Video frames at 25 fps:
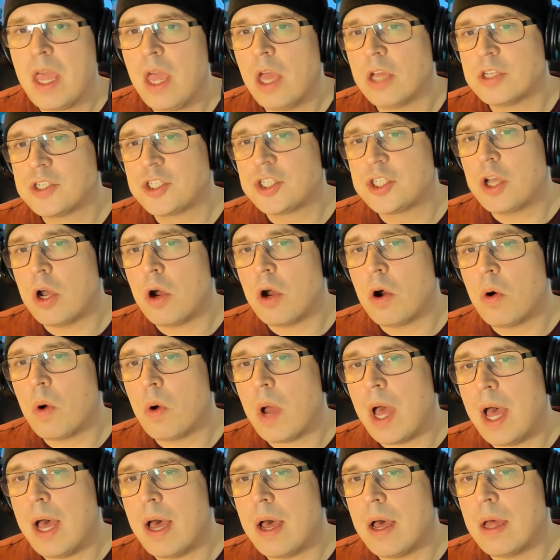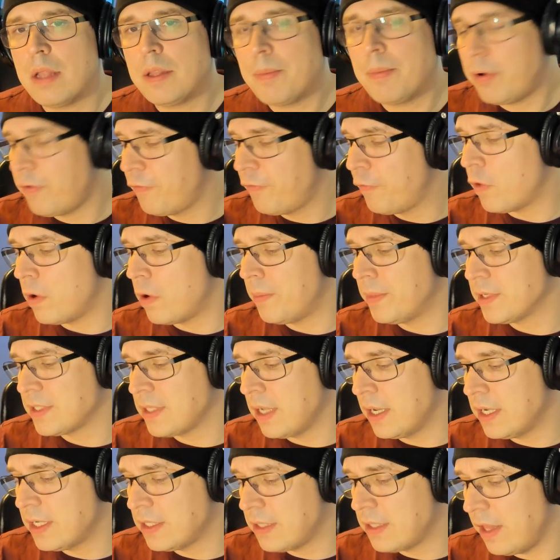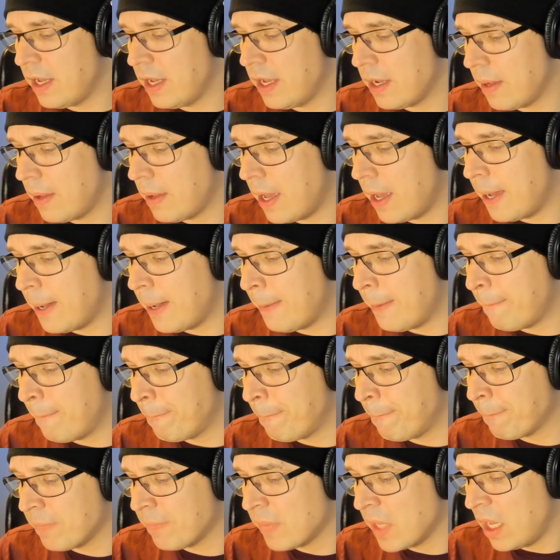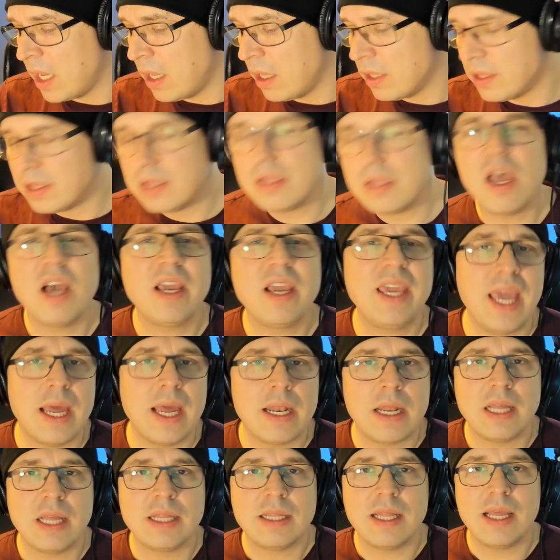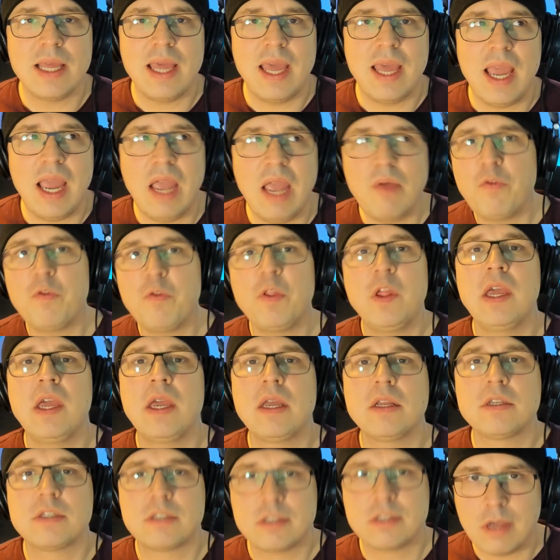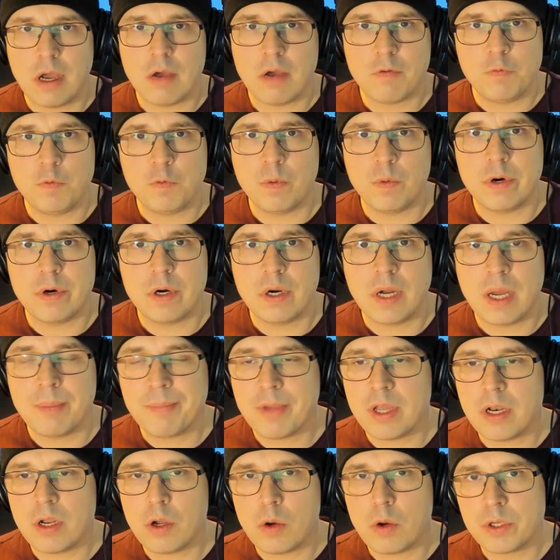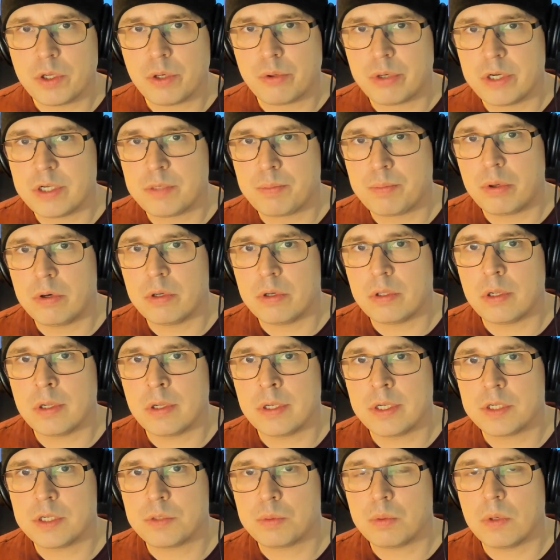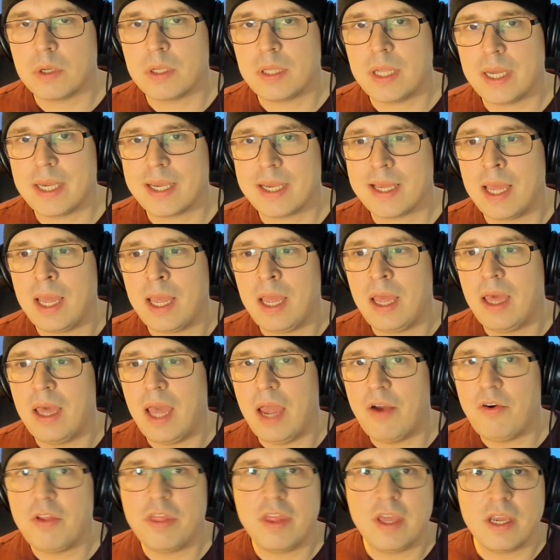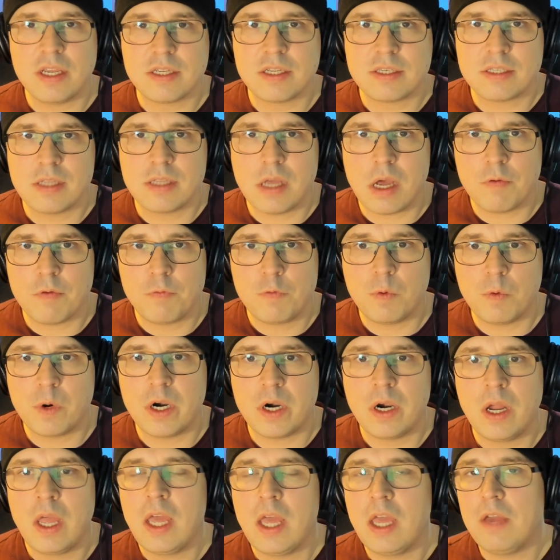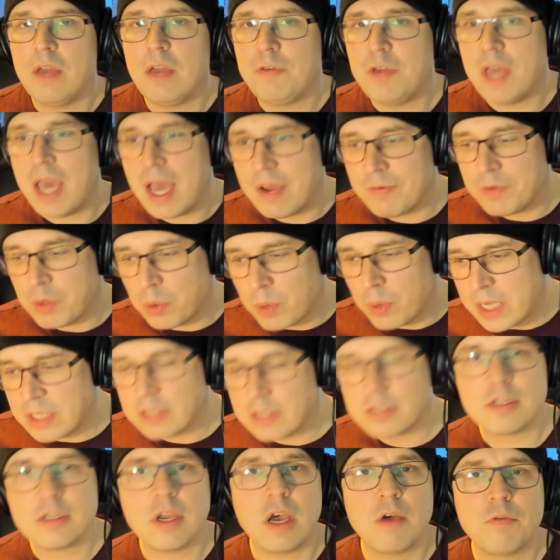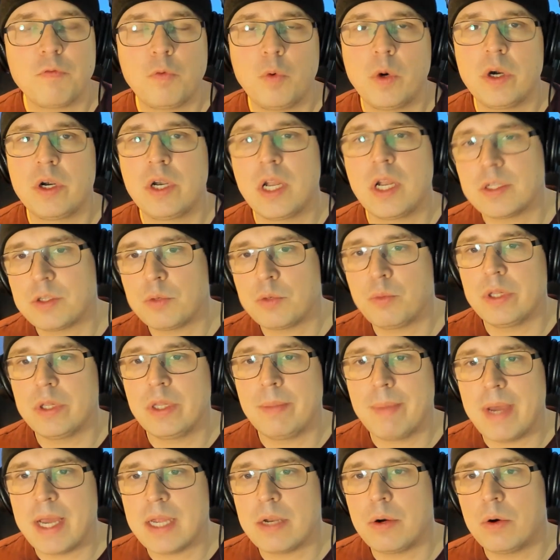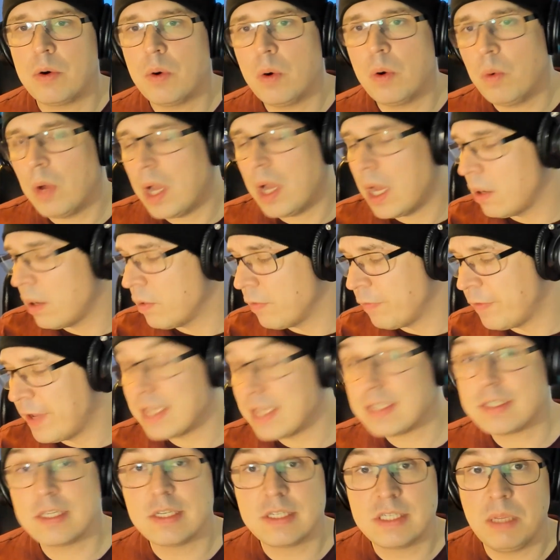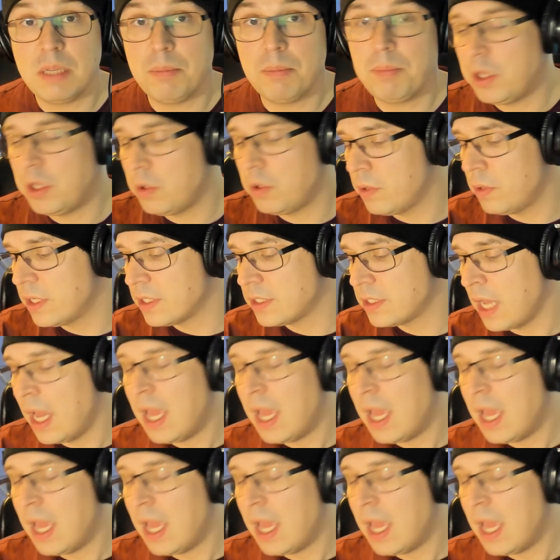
so the performance on this thing, again, everything is software. I'm gonna go with Chris Pearl on this one. Like everything is software. If you have the right software, it doesn't really matter how fast the CPU is.